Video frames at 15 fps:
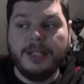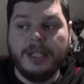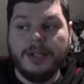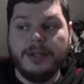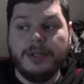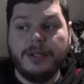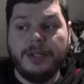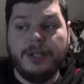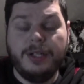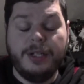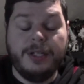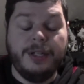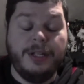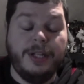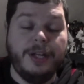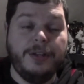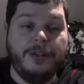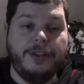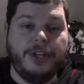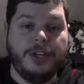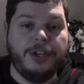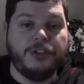the other
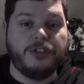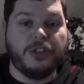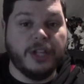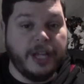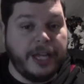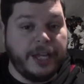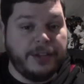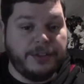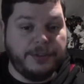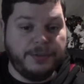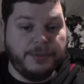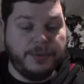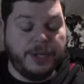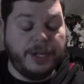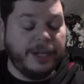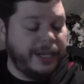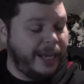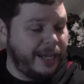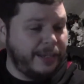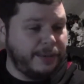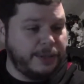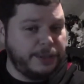thing is length,
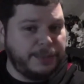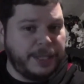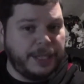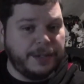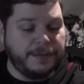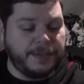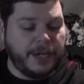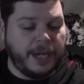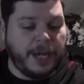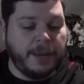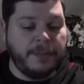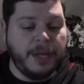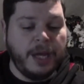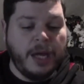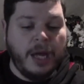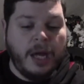now that we're speaking of time.